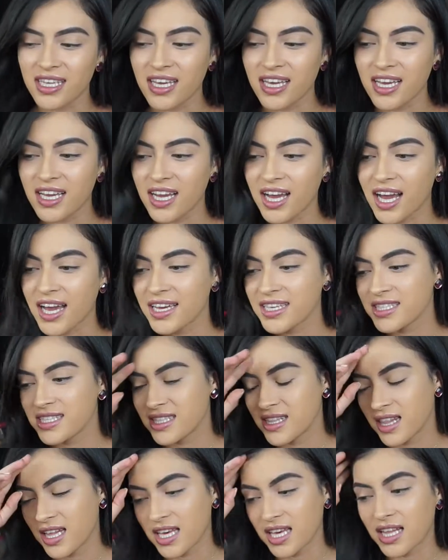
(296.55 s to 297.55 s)
Like, and guys
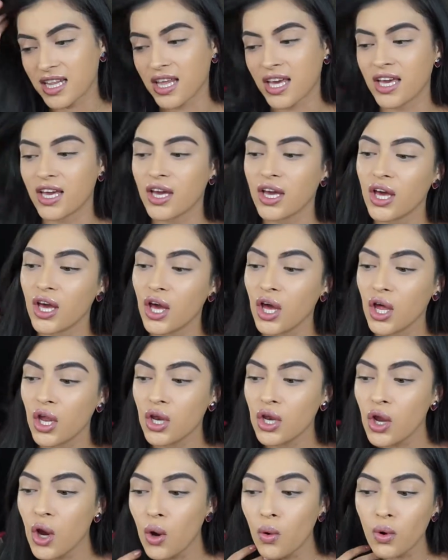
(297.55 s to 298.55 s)
think like,
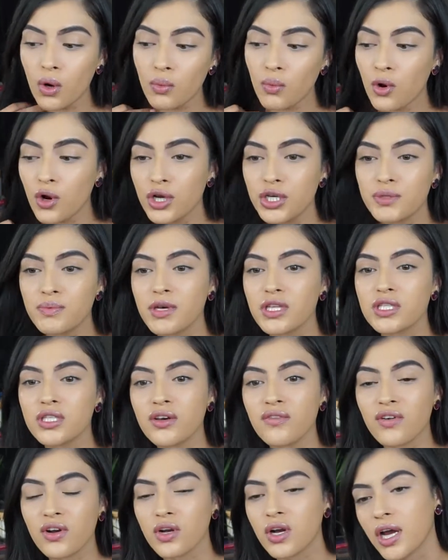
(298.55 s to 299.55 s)
no, we're more
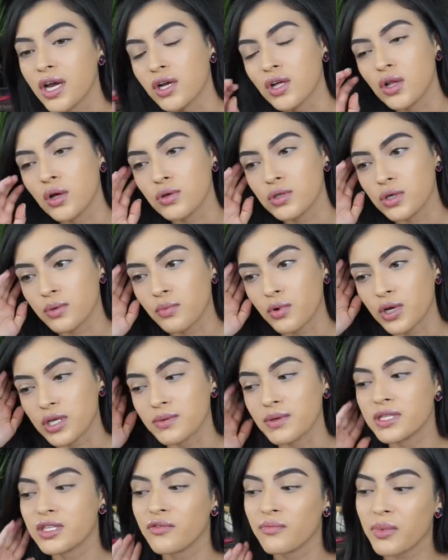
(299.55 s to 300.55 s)
expensive, or guy clothes are more
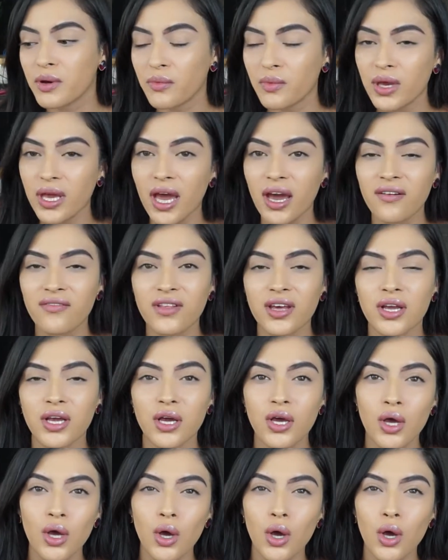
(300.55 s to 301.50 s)
expensive, but we have like